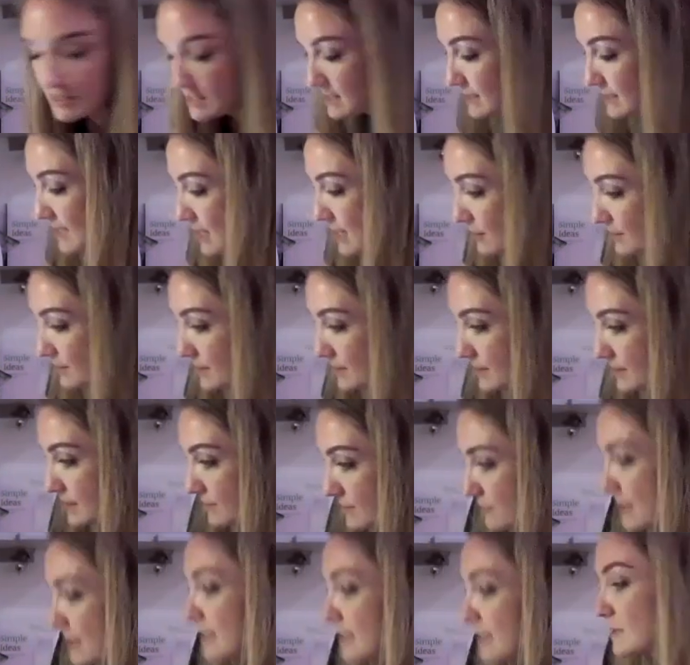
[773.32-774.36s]
there's thousands
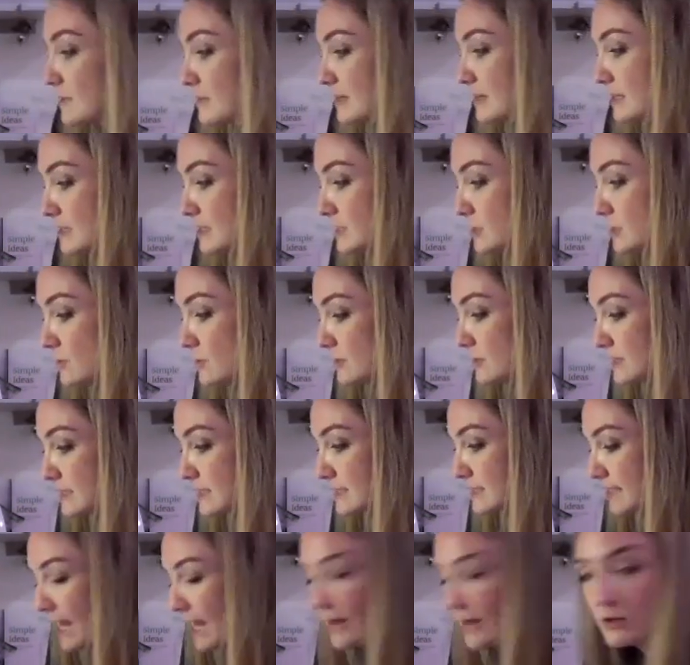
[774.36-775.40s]
of recipes. You can
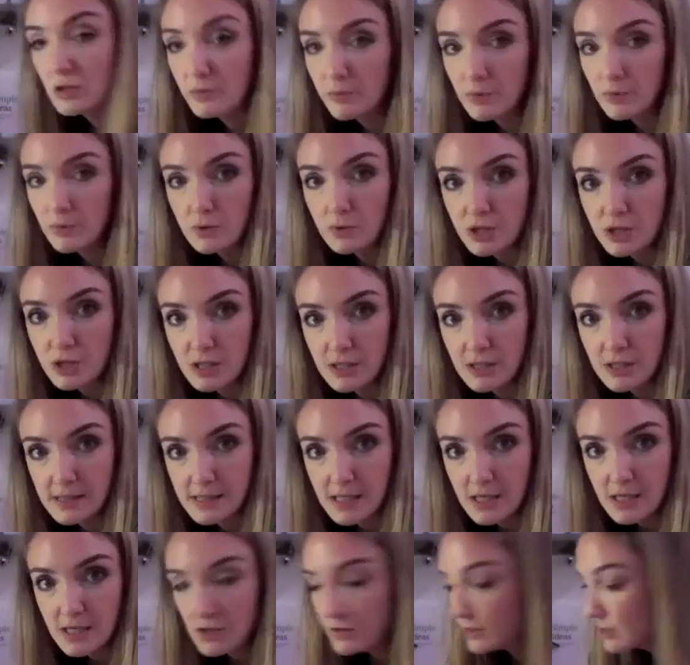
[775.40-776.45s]
scale the portions
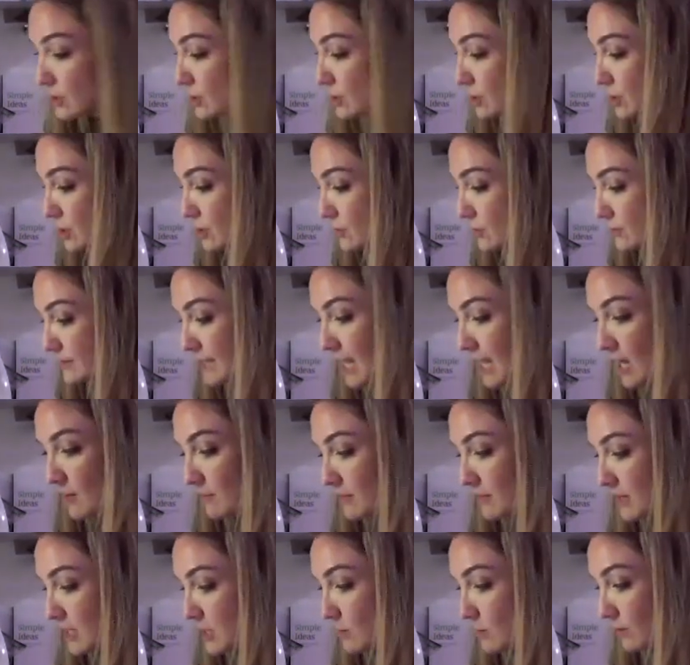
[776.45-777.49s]
and you can choose how
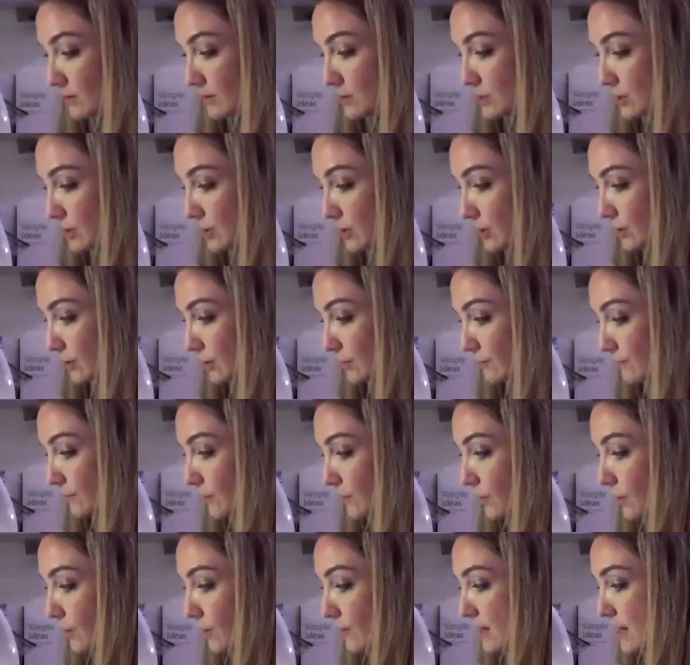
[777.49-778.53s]
many you want to cook
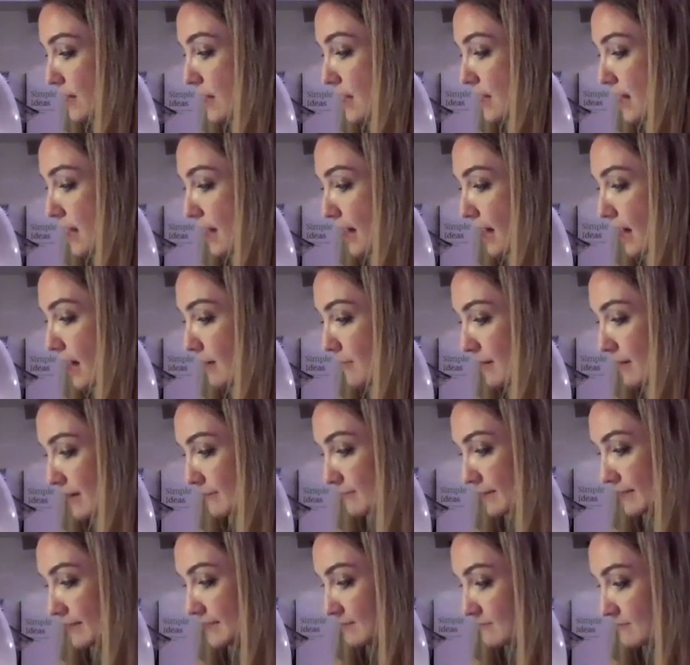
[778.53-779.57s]
for.
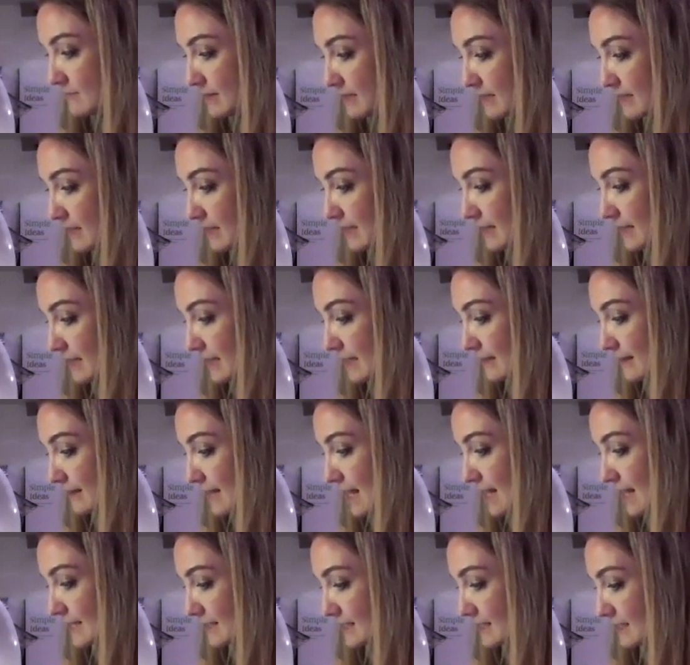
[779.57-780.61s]
And by simply clicking
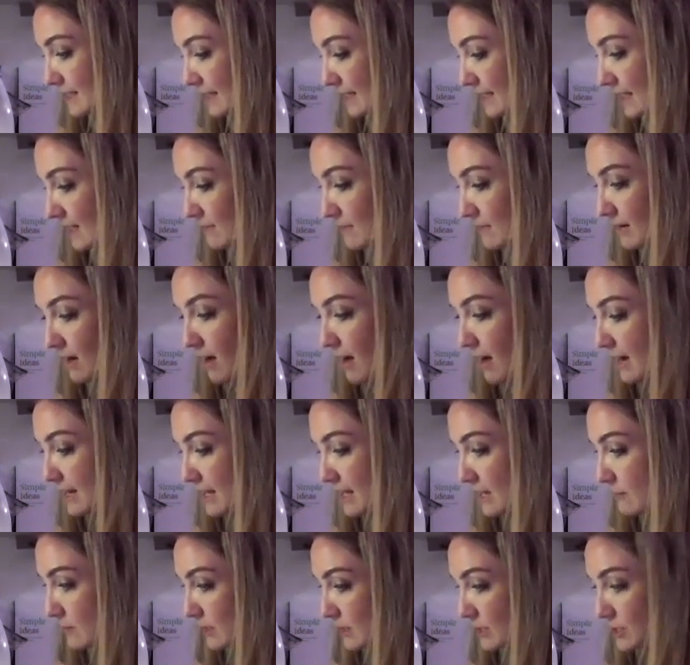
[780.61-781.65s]
that and clicking apply,
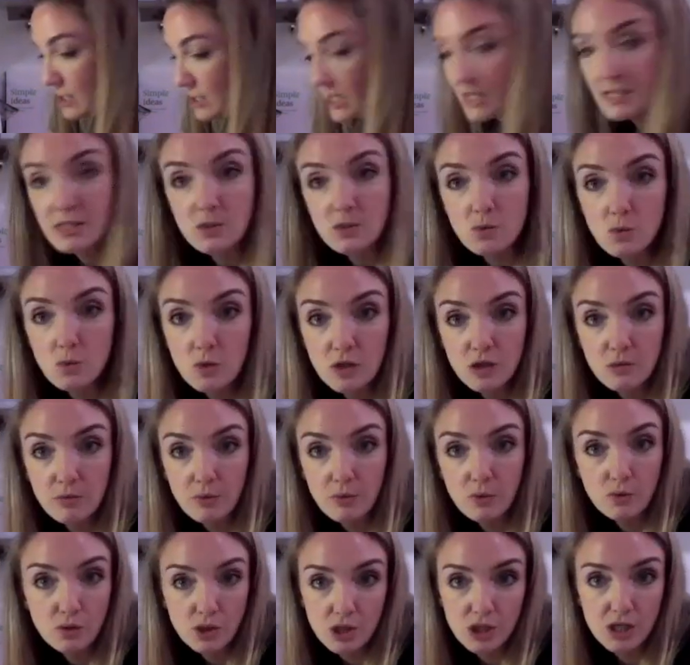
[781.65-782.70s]
it will adjust all of the
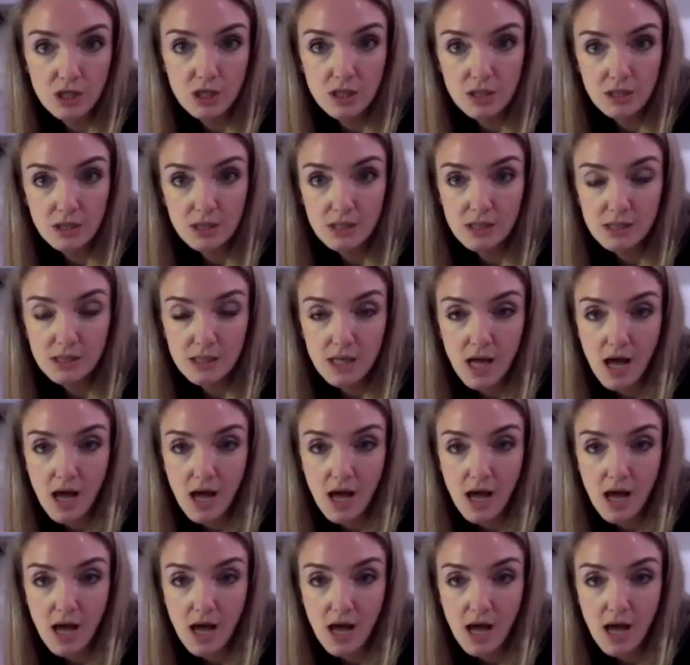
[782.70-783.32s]
portions,